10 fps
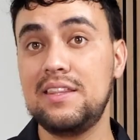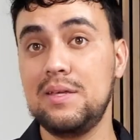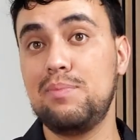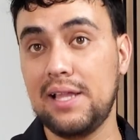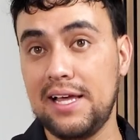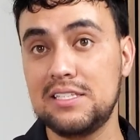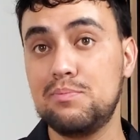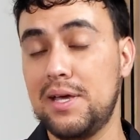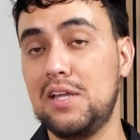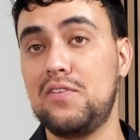The plants
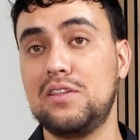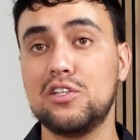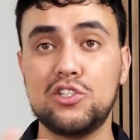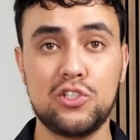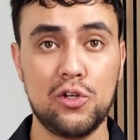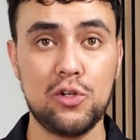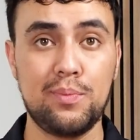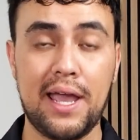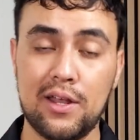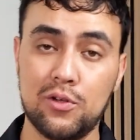benefit the solar
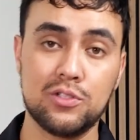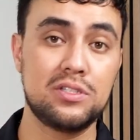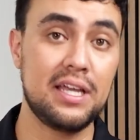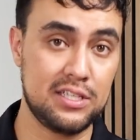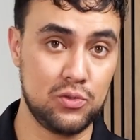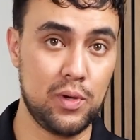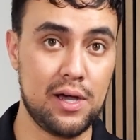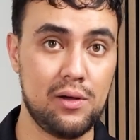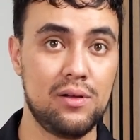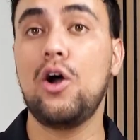panels as well.